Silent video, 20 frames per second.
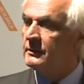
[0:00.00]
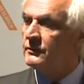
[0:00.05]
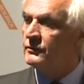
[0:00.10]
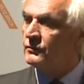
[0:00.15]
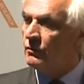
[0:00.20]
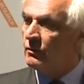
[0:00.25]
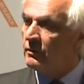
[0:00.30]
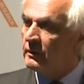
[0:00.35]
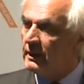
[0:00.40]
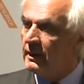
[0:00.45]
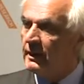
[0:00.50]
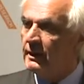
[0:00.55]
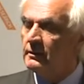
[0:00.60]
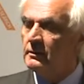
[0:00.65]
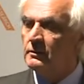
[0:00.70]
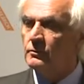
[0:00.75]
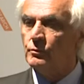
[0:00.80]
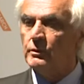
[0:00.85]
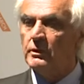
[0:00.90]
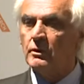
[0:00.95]
So
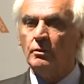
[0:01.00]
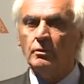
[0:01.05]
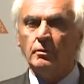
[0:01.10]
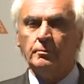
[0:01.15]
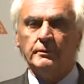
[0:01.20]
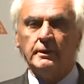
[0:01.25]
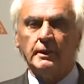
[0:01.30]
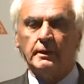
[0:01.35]
again, we hope